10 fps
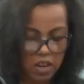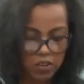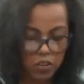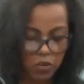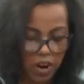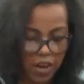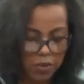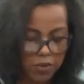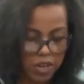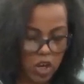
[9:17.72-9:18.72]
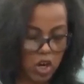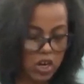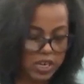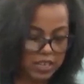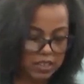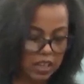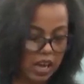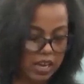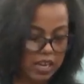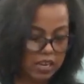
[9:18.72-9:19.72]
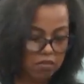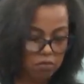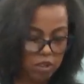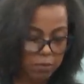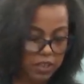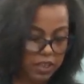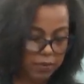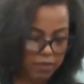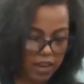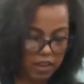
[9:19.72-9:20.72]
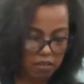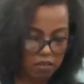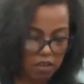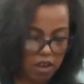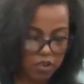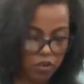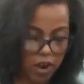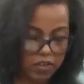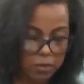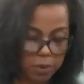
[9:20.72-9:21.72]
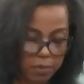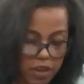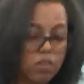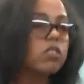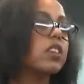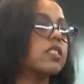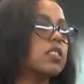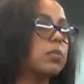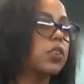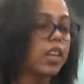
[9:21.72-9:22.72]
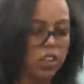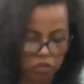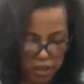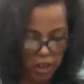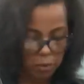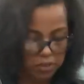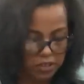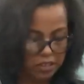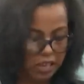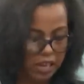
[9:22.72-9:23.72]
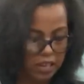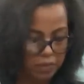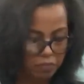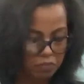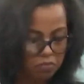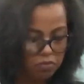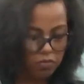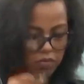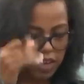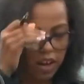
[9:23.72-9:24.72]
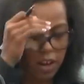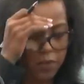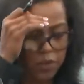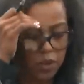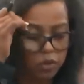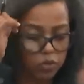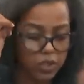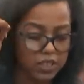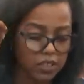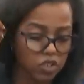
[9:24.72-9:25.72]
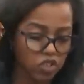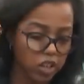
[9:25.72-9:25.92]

So rather than hurt his client, we believe that uh, Travis McMichael's testimony actually helps his client. Uh, for those reasons,